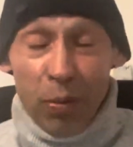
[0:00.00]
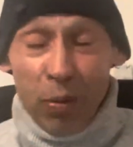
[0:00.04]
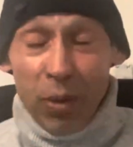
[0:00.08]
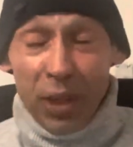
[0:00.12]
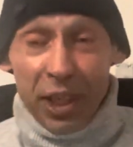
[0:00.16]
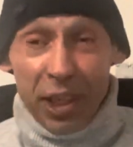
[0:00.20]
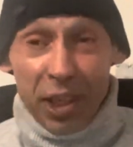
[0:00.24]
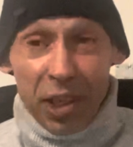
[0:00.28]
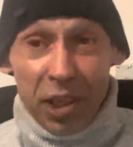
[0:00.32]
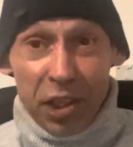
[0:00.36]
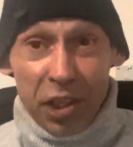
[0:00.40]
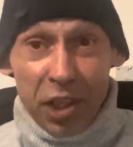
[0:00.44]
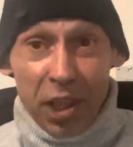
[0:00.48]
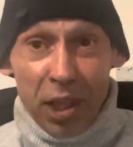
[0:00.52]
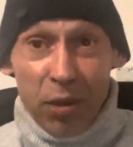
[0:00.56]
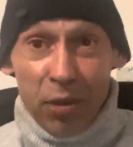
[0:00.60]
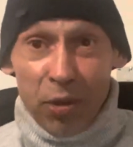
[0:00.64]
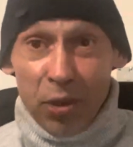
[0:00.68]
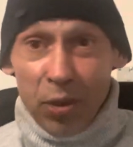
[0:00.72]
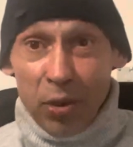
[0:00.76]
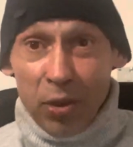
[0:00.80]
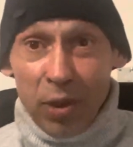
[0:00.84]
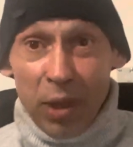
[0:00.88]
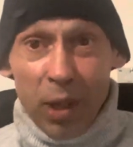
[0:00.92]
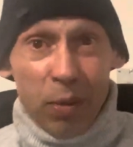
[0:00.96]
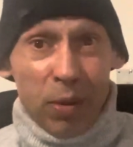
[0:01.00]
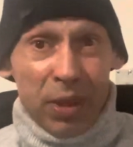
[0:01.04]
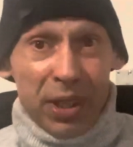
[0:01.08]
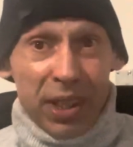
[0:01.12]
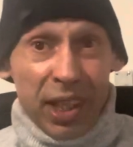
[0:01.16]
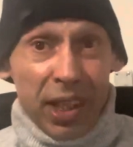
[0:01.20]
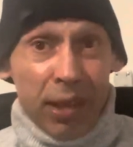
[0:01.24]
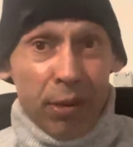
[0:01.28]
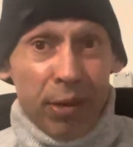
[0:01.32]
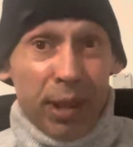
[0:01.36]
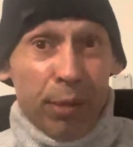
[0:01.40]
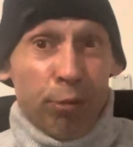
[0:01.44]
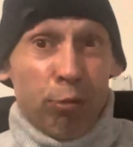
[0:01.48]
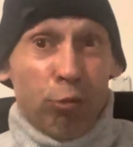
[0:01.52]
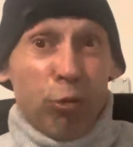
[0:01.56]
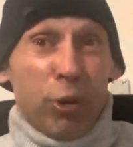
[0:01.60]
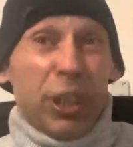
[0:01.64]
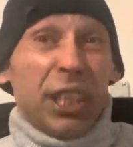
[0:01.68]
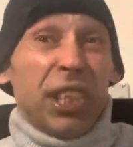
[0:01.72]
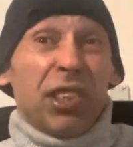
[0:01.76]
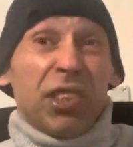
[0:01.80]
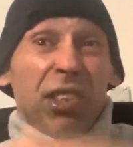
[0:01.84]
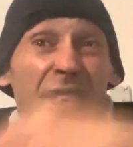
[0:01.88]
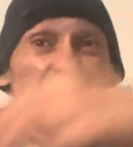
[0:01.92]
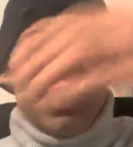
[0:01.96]
one of the jails I was in
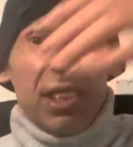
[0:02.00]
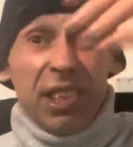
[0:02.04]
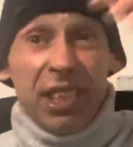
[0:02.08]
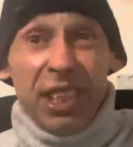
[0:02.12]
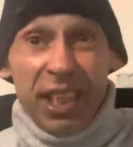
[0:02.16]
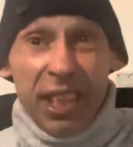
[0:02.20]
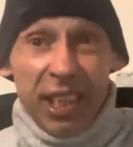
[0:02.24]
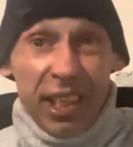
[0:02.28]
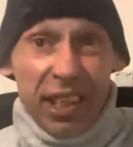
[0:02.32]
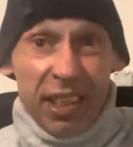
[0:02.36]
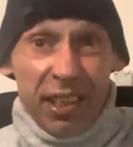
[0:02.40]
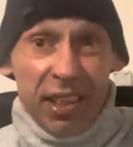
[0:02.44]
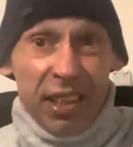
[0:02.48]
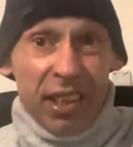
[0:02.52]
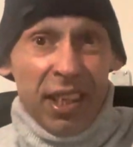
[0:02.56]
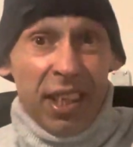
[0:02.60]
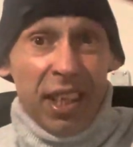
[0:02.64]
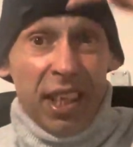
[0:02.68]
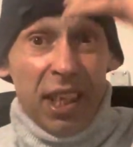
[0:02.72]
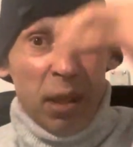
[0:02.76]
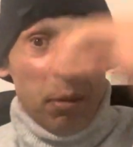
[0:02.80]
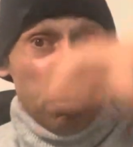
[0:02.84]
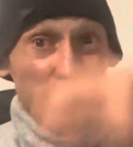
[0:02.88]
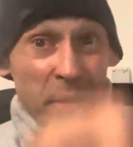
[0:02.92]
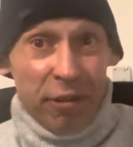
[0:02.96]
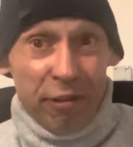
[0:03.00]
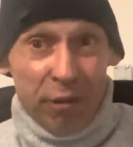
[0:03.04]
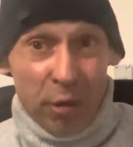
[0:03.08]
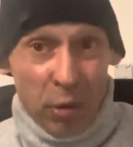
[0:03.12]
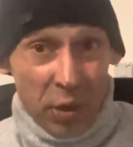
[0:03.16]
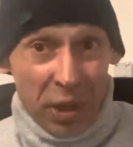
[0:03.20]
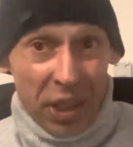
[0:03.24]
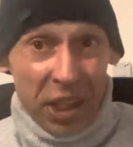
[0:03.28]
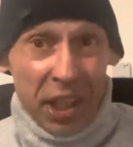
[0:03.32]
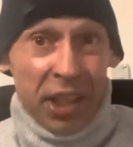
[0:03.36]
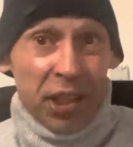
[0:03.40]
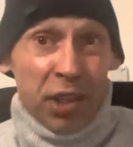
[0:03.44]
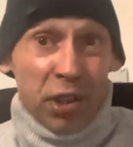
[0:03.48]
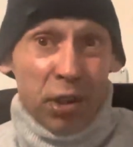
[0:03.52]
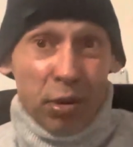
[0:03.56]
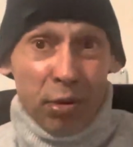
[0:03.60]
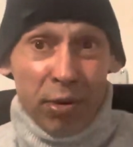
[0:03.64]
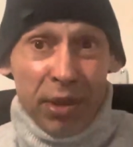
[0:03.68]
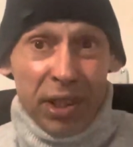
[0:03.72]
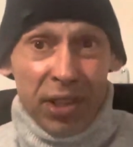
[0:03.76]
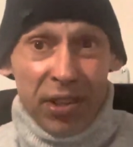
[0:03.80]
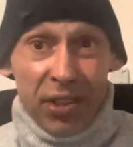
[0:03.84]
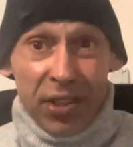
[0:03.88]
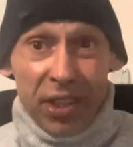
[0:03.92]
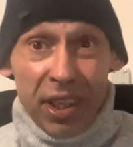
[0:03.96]
recent years before the
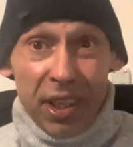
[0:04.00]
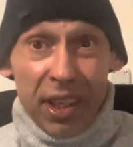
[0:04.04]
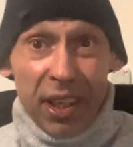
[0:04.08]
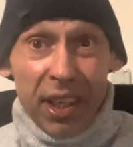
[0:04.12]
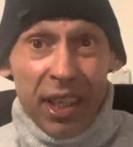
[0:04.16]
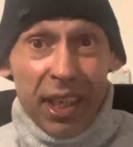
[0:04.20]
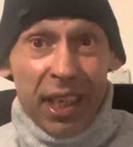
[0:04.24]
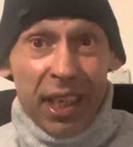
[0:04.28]
injuries, and